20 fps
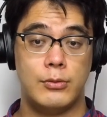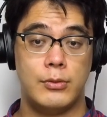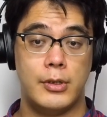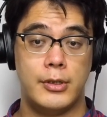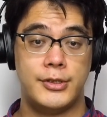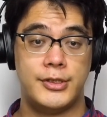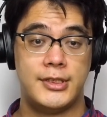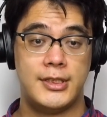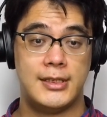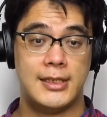or
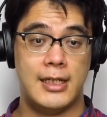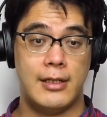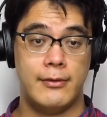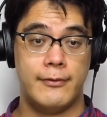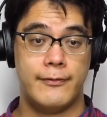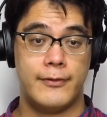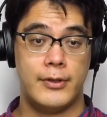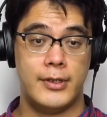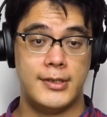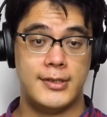chill out
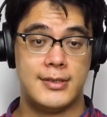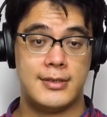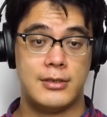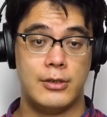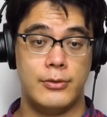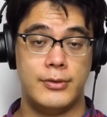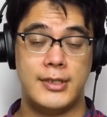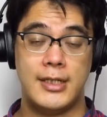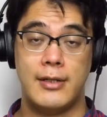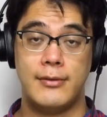for its
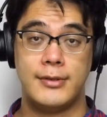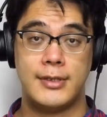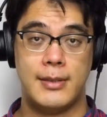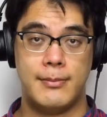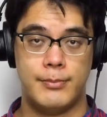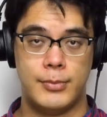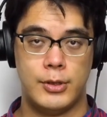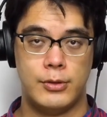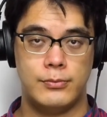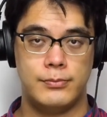slow
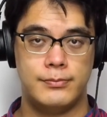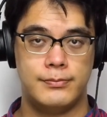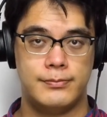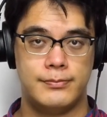downtempo.